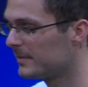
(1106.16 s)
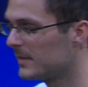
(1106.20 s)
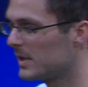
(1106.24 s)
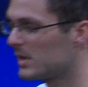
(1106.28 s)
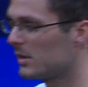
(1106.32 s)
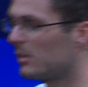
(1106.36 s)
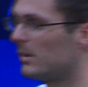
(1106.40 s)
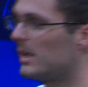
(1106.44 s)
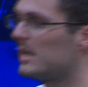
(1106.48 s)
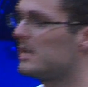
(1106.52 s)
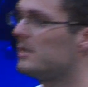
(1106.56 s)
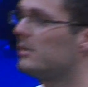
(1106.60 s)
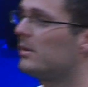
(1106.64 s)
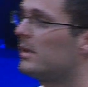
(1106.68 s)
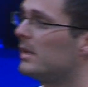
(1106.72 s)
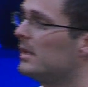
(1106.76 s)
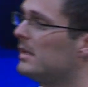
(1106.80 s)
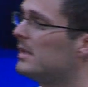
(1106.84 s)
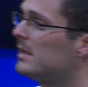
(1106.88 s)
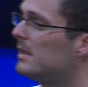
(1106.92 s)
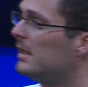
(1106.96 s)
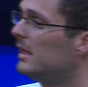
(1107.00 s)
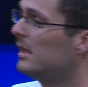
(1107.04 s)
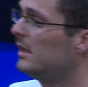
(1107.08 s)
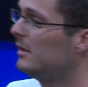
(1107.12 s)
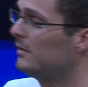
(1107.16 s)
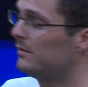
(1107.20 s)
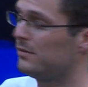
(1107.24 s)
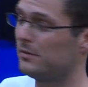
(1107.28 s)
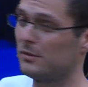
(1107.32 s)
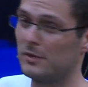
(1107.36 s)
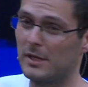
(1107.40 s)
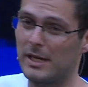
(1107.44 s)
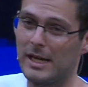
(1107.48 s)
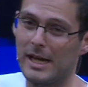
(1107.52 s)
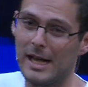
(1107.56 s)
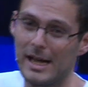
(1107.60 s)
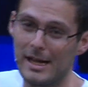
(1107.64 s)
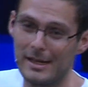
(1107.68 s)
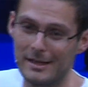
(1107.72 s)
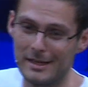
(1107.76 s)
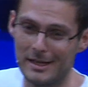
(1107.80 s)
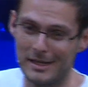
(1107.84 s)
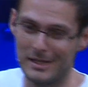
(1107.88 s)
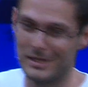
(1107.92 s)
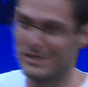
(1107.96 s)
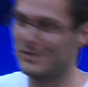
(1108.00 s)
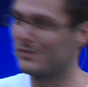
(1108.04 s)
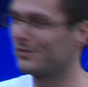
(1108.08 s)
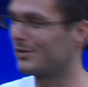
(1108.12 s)
So as you can see, for a guy
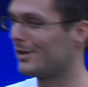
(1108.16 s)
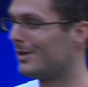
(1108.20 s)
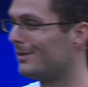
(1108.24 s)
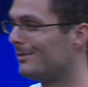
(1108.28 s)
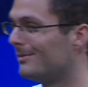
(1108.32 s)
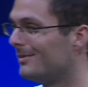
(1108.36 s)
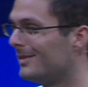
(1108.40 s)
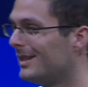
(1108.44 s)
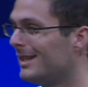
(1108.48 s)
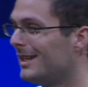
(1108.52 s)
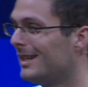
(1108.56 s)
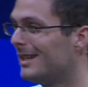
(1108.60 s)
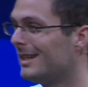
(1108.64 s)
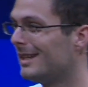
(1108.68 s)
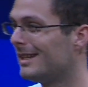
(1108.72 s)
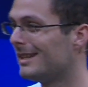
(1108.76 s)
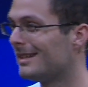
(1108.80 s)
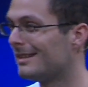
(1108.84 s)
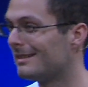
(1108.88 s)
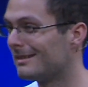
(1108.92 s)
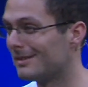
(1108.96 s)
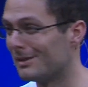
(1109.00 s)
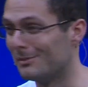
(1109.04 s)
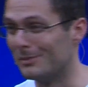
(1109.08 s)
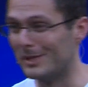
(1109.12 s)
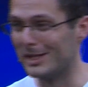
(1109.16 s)
that is from the